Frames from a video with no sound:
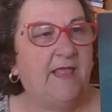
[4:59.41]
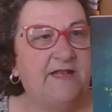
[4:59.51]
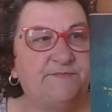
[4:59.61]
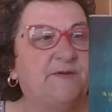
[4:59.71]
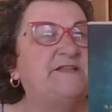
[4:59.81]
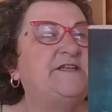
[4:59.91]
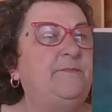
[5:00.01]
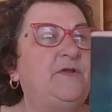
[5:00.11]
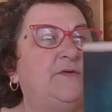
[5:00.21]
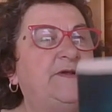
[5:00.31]
It's by
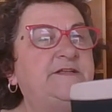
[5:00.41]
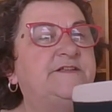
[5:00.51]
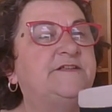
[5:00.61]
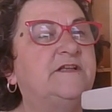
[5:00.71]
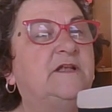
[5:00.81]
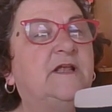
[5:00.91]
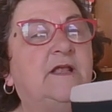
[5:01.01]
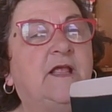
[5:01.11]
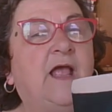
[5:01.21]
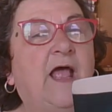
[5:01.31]
Tim Lewis
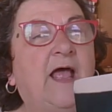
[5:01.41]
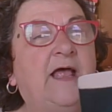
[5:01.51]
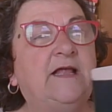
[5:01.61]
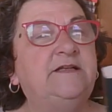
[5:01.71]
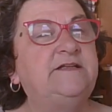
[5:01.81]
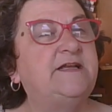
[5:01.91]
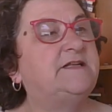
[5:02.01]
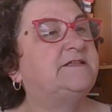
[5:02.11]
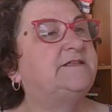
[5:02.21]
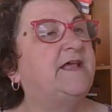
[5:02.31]
and
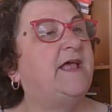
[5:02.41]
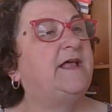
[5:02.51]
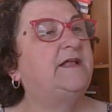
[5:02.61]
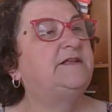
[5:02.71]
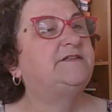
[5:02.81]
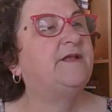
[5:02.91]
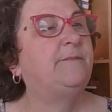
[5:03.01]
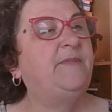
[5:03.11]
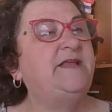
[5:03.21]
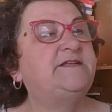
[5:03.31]
it says
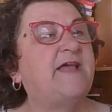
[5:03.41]
Meet